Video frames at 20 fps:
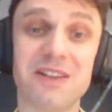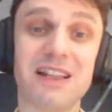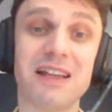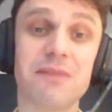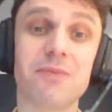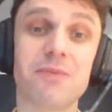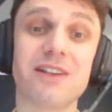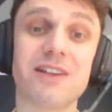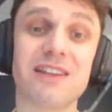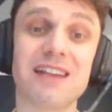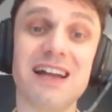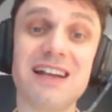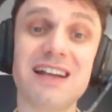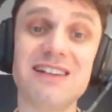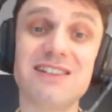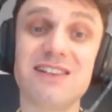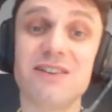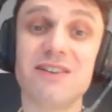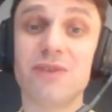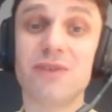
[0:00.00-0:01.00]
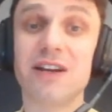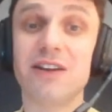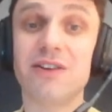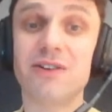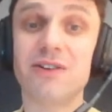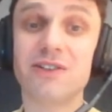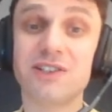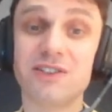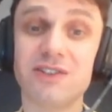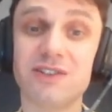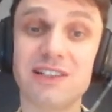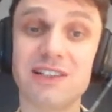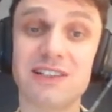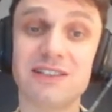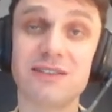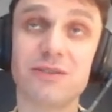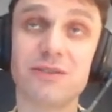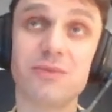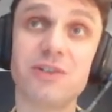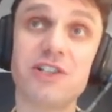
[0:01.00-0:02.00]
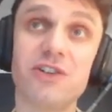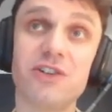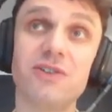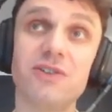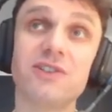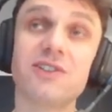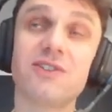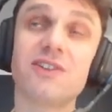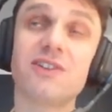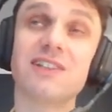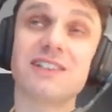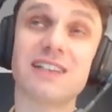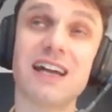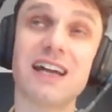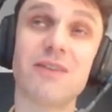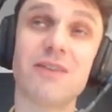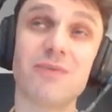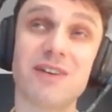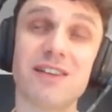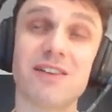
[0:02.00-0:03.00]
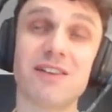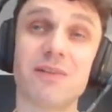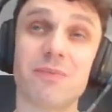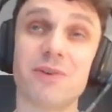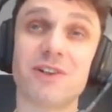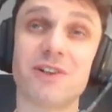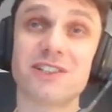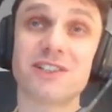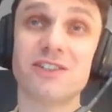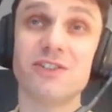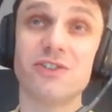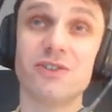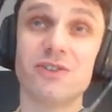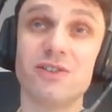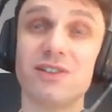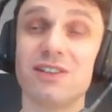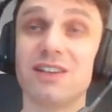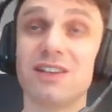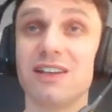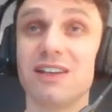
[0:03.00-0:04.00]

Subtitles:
0.90, which you use to decide whether a person should